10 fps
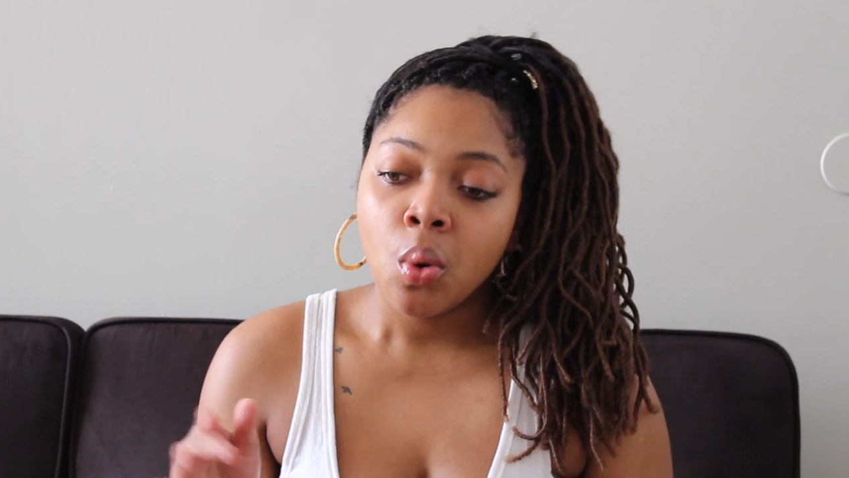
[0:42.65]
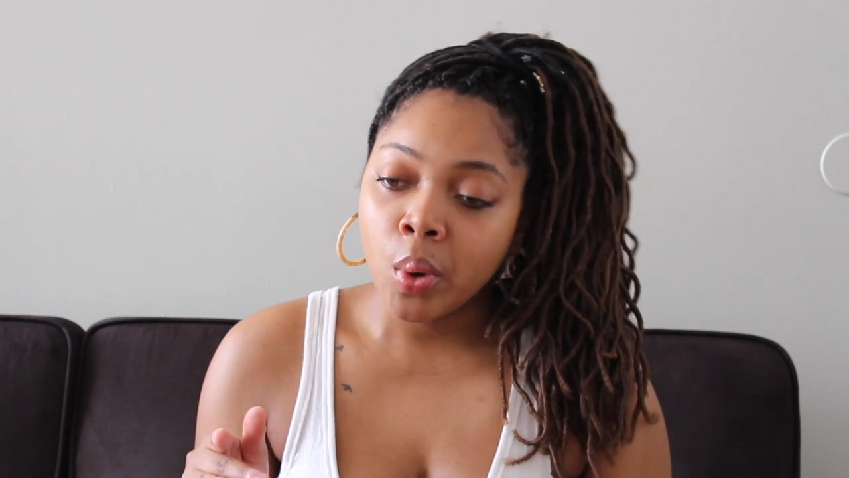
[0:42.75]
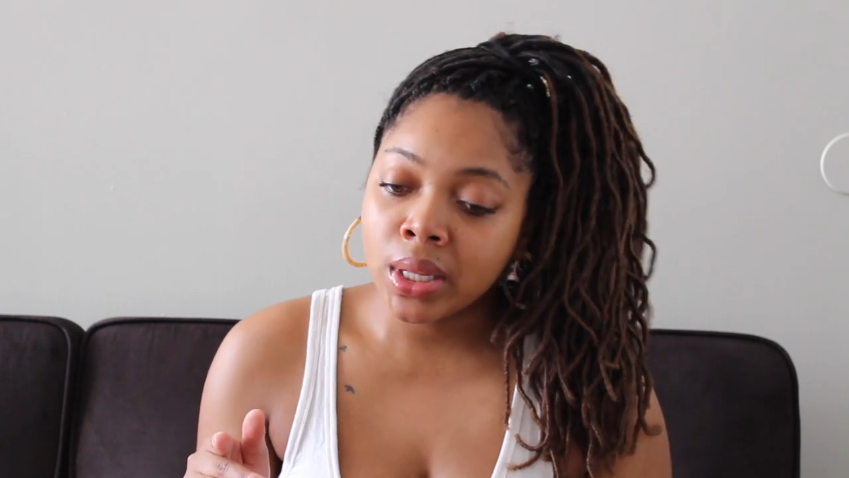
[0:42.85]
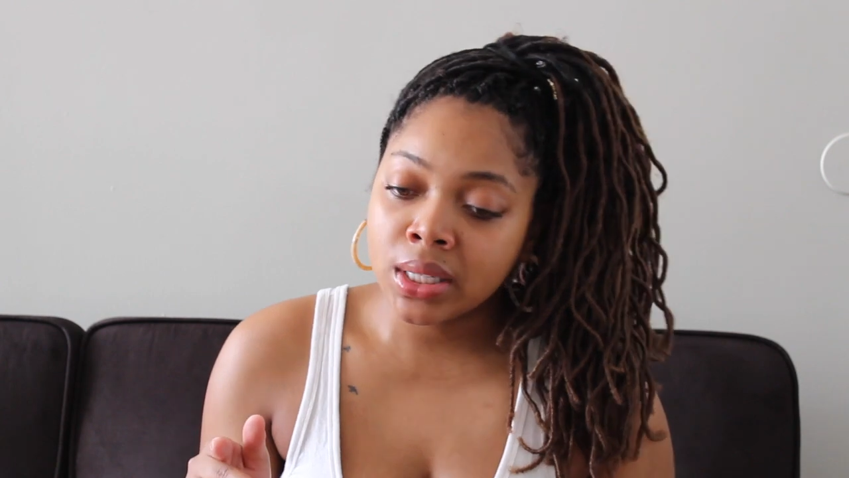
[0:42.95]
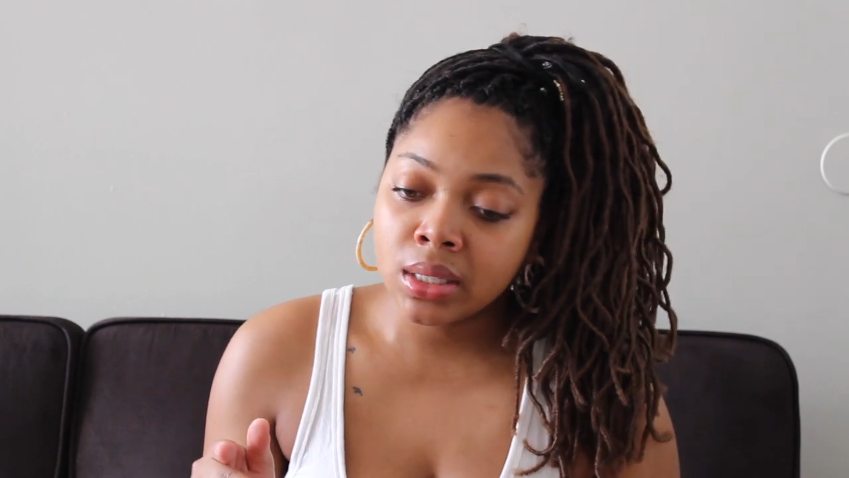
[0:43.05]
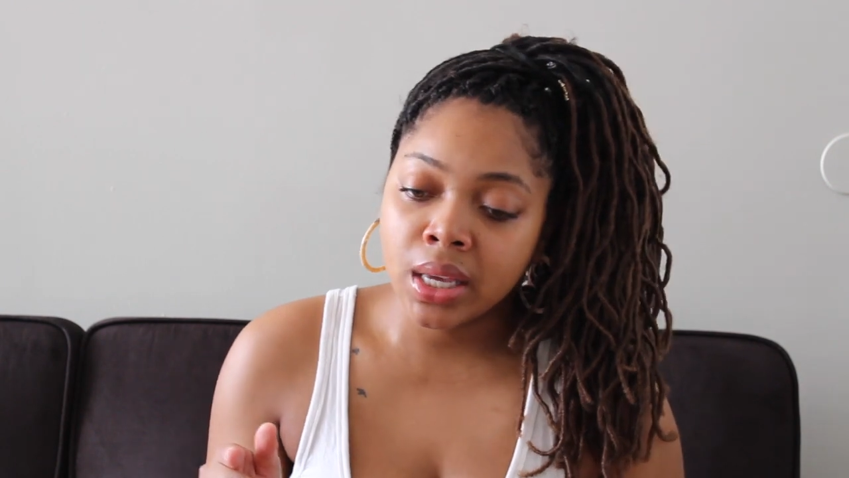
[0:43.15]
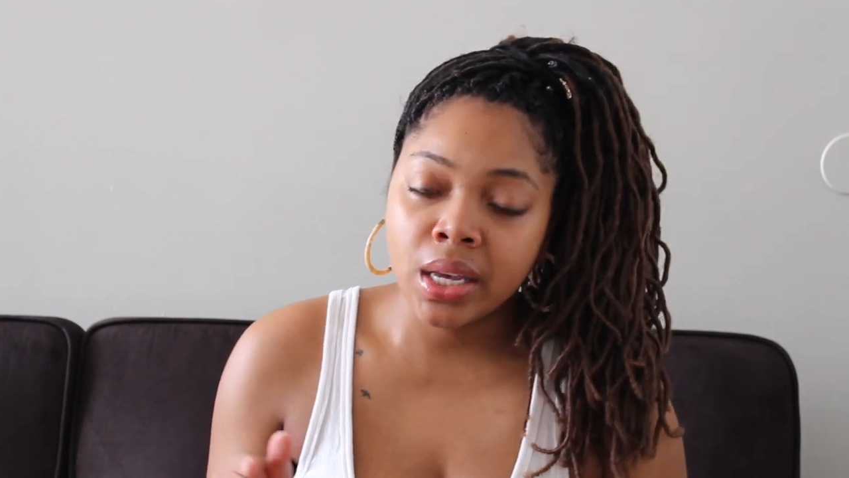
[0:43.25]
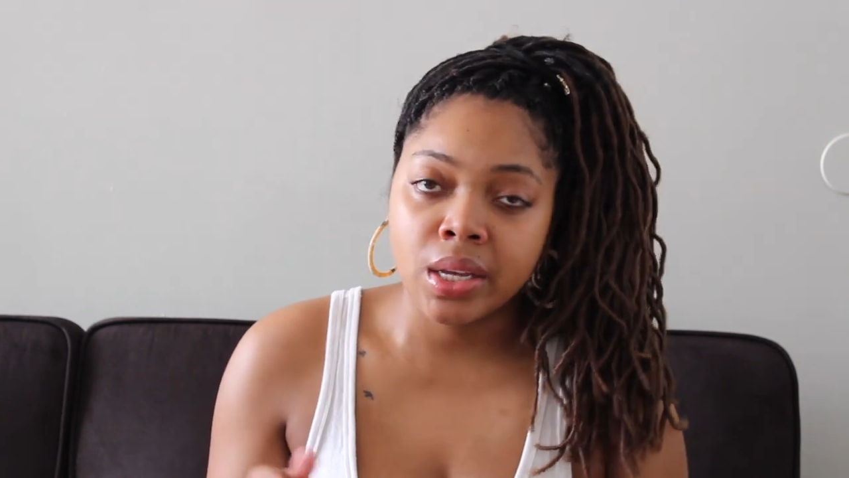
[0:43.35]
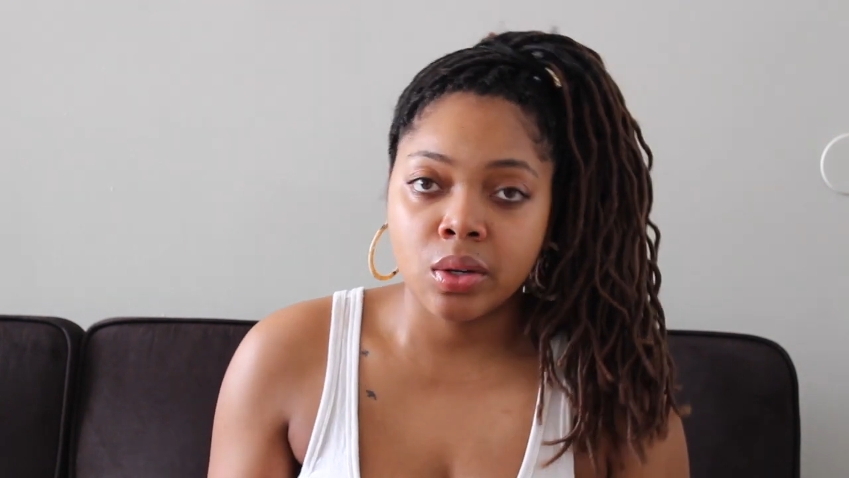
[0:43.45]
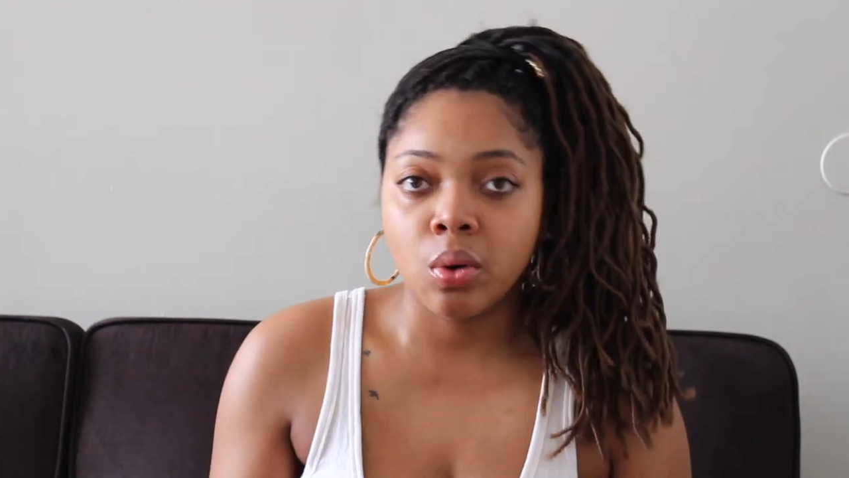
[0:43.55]
oily
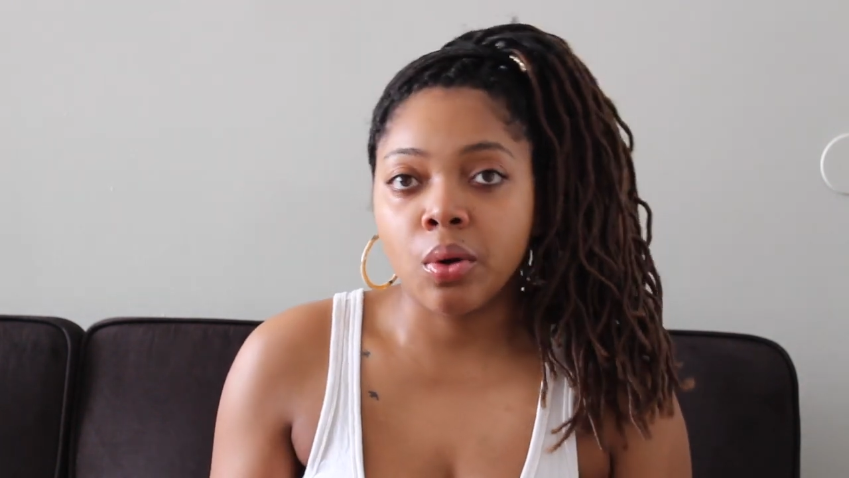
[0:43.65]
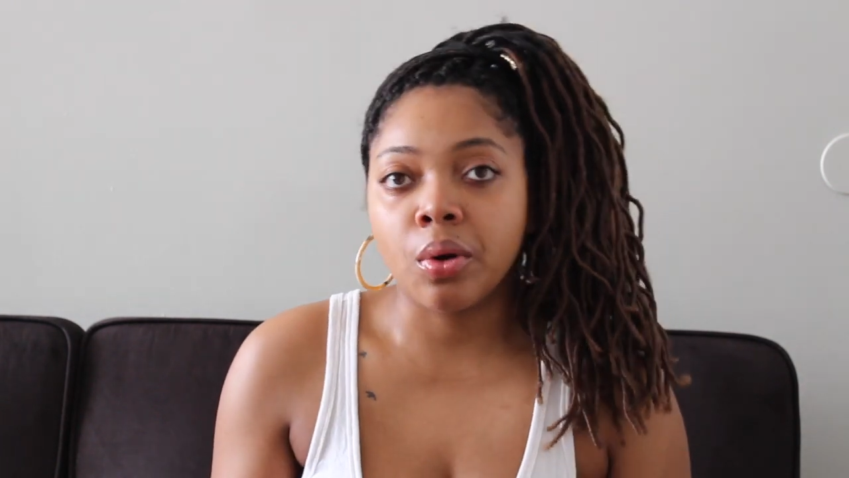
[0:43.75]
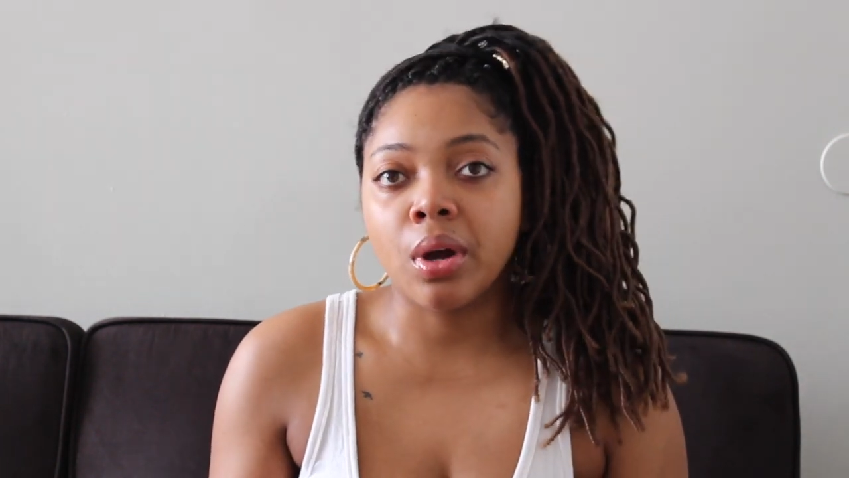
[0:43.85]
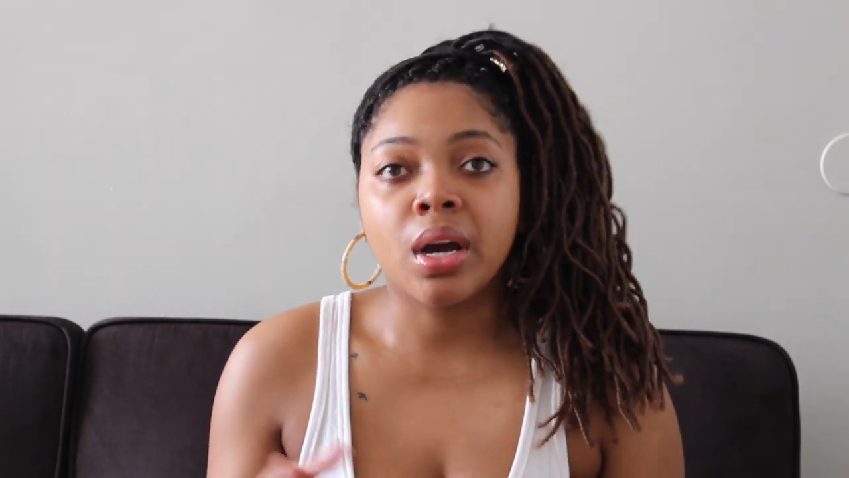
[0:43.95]
skin or a